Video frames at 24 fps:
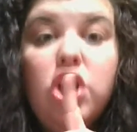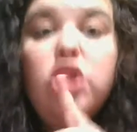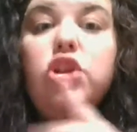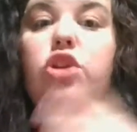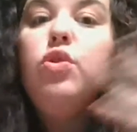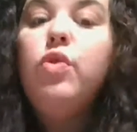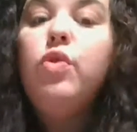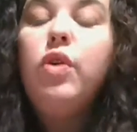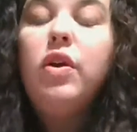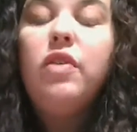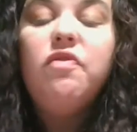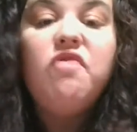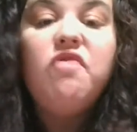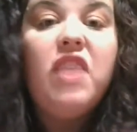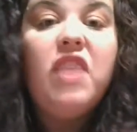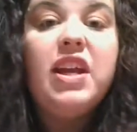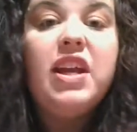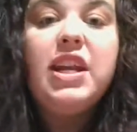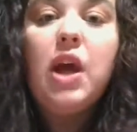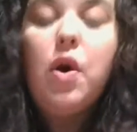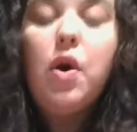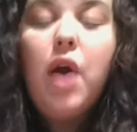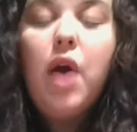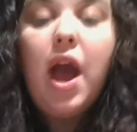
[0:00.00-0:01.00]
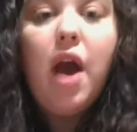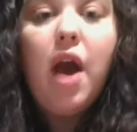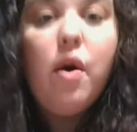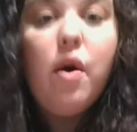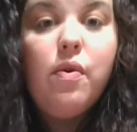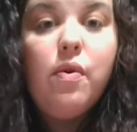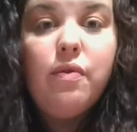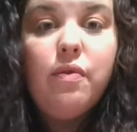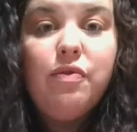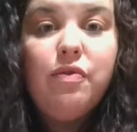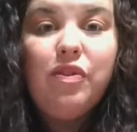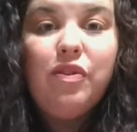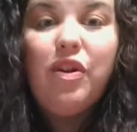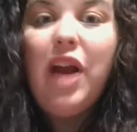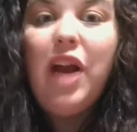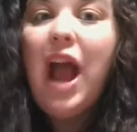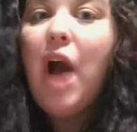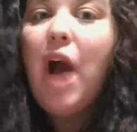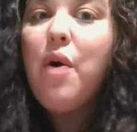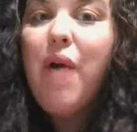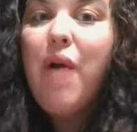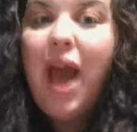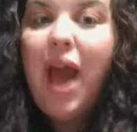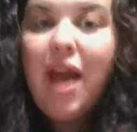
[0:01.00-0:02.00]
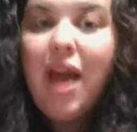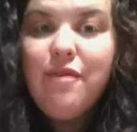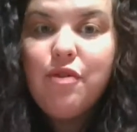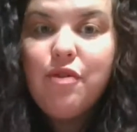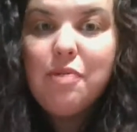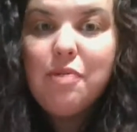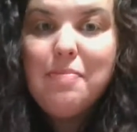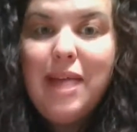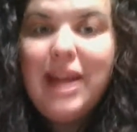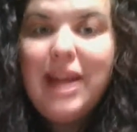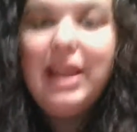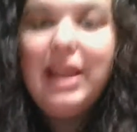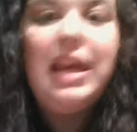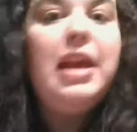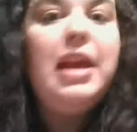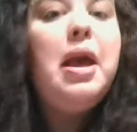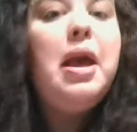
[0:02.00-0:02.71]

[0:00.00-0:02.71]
you can find out how for however many